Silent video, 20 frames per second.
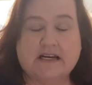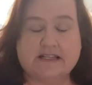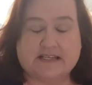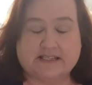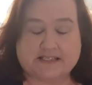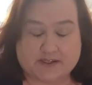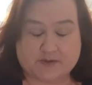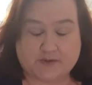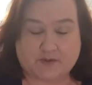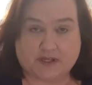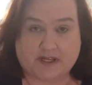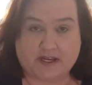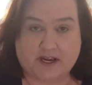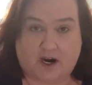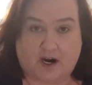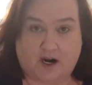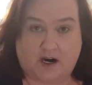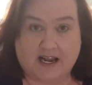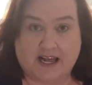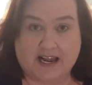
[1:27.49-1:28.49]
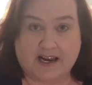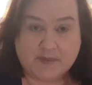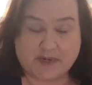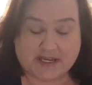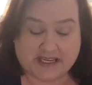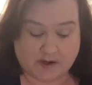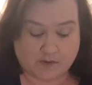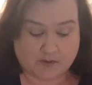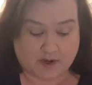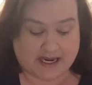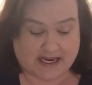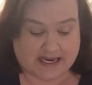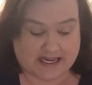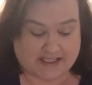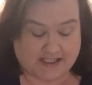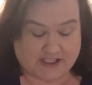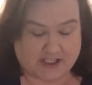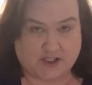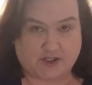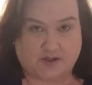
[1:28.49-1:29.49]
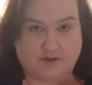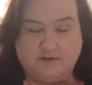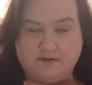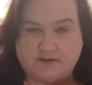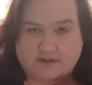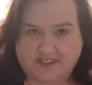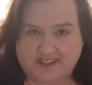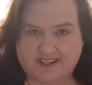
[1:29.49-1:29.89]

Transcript: This is really hard, and I'm going to get right into,